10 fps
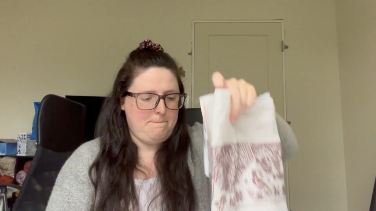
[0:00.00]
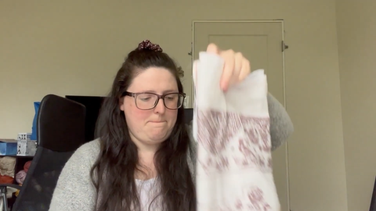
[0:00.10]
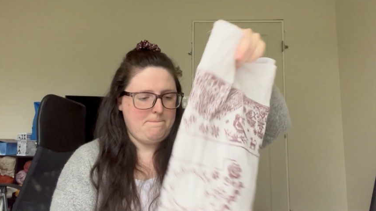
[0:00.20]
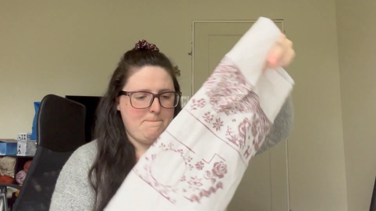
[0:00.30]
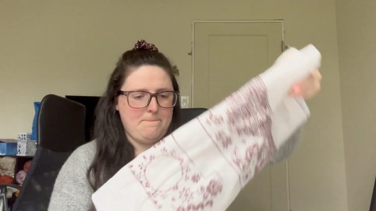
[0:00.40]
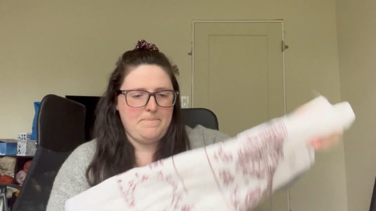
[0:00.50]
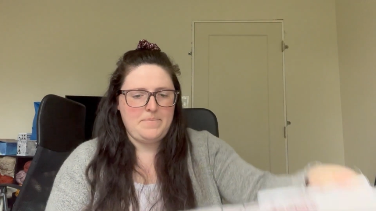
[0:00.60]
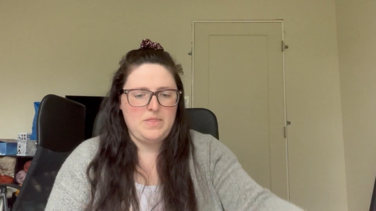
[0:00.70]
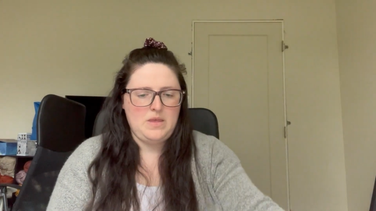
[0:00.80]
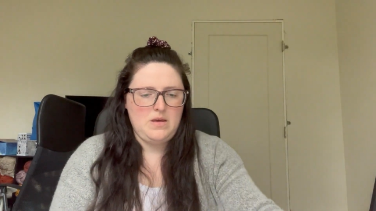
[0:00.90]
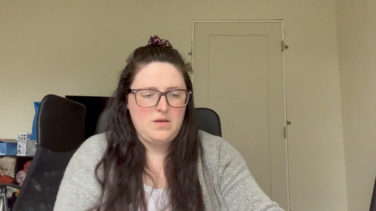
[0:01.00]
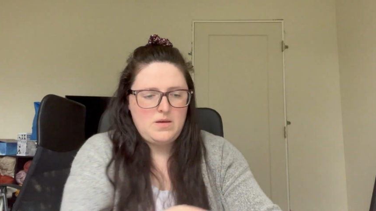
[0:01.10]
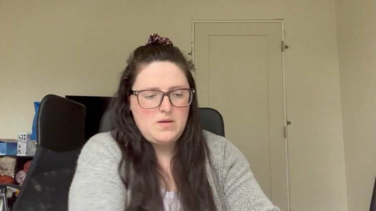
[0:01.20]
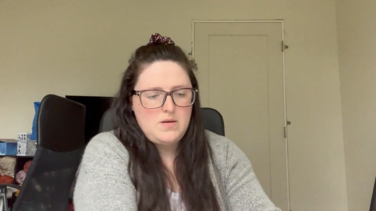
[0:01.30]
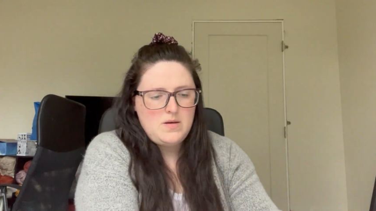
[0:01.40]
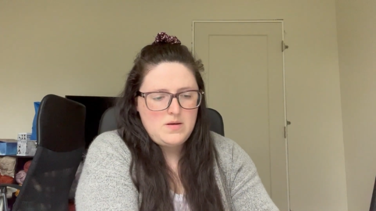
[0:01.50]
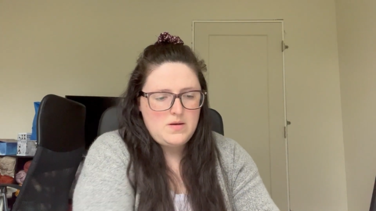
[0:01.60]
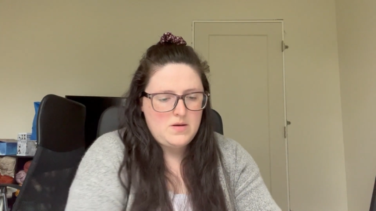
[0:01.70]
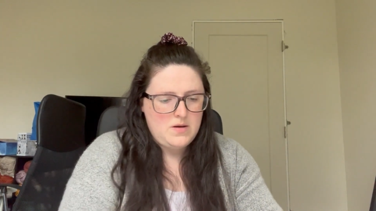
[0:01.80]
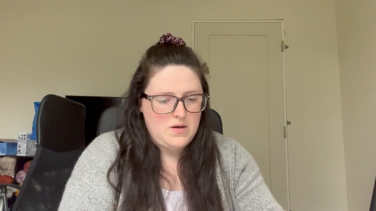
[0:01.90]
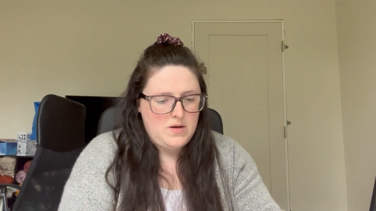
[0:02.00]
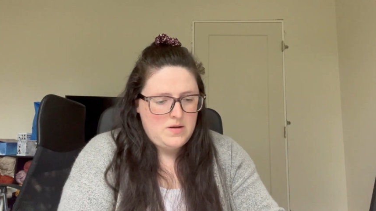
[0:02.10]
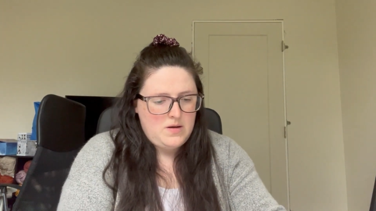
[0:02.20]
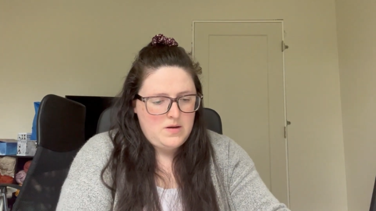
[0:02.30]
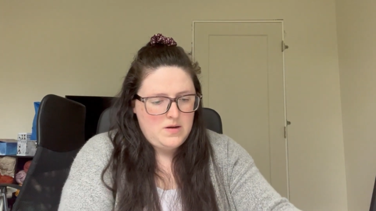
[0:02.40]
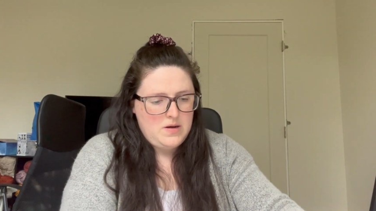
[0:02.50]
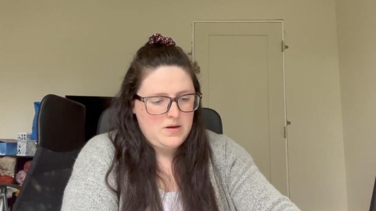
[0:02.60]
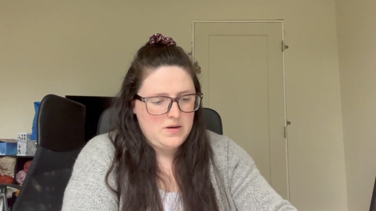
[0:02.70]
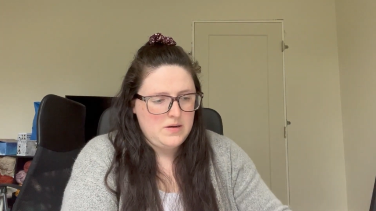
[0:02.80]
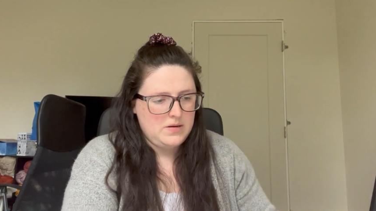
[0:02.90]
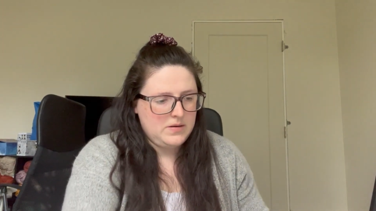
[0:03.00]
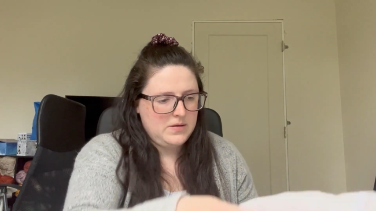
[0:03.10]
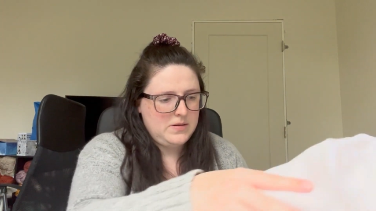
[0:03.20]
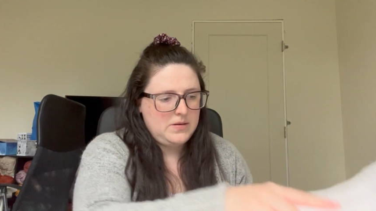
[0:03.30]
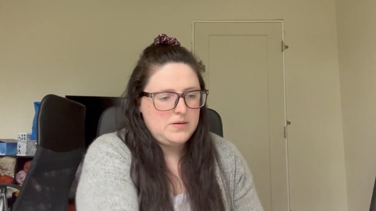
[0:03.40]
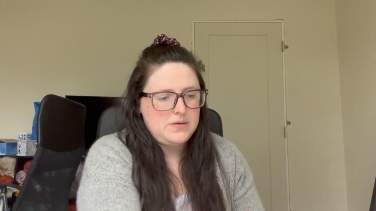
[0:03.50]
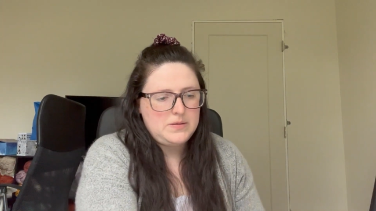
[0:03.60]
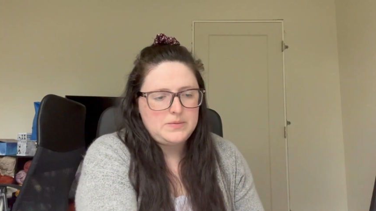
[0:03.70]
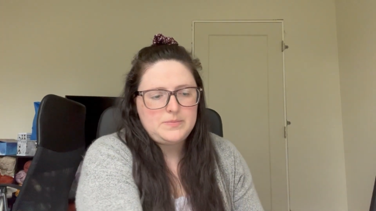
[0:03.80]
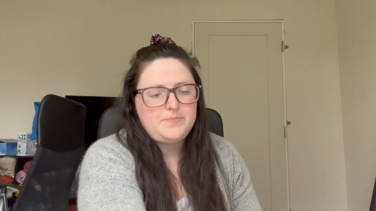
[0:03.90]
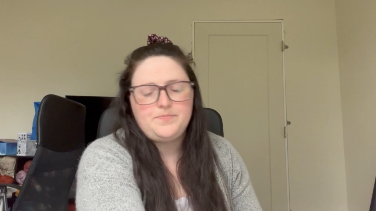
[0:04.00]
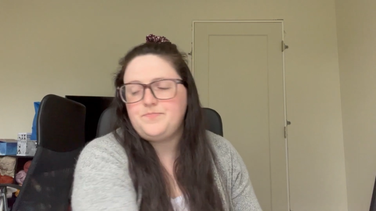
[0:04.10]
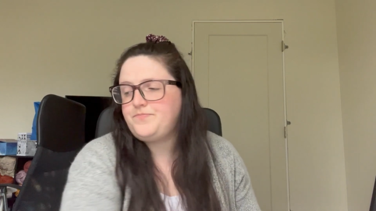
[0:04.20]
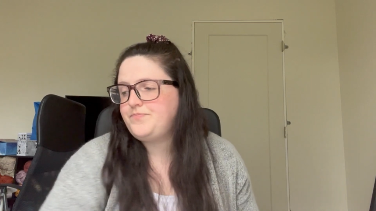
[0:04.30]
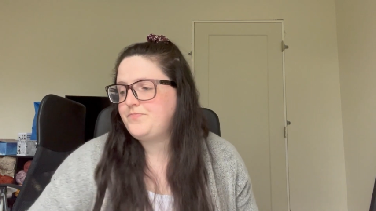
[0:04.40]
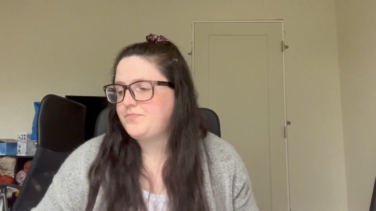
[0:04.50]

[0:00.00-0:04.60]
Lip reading: [no speech]